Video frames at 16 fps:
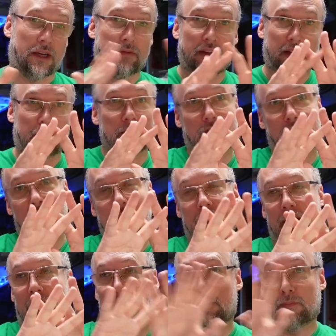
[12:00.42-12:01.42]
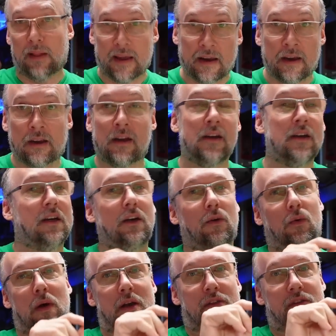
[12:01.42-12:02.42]
of like a screen that's blank
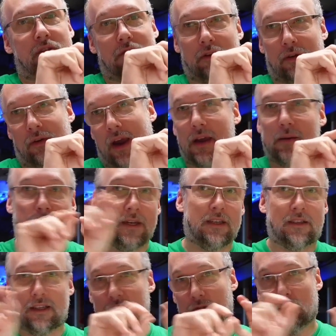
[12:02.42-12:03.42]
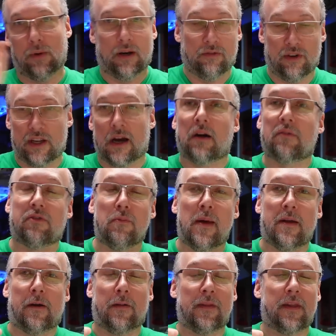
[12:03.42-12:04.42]
with, A, B, C or whatever the
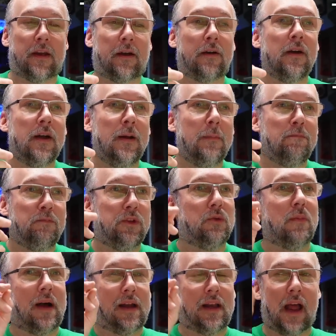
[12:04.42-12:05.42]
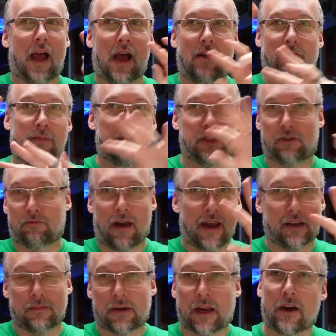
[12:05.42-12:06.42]
alphabet on there, you might have a bunch of
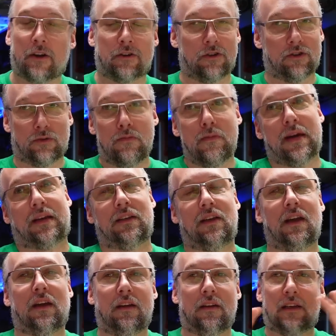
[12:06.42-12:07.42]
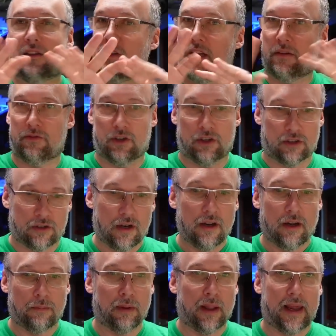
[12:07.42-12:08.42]
random characters mixed in instead of just
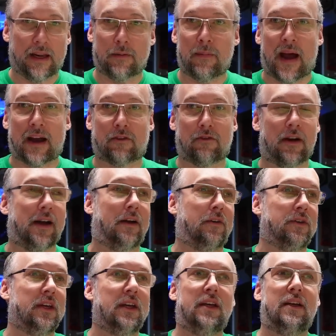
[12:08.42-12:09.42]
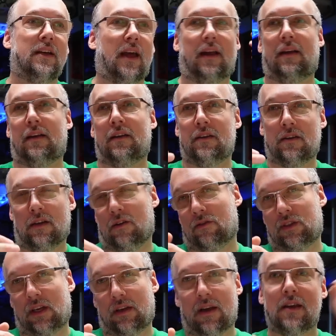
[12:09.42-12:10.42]
a blank background. And,
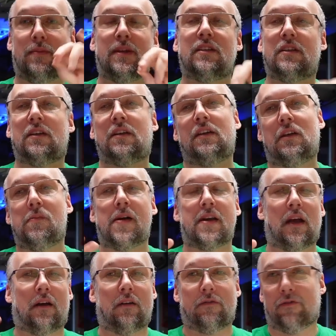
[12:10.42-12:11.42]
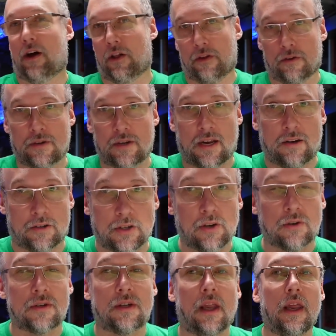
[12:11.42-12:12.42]
instead of A, B, C, you might have other
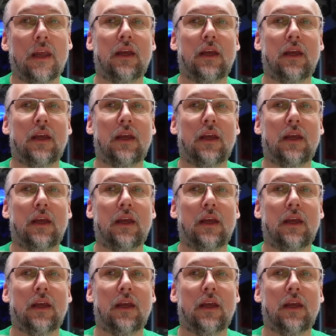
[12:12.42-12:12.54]
characters.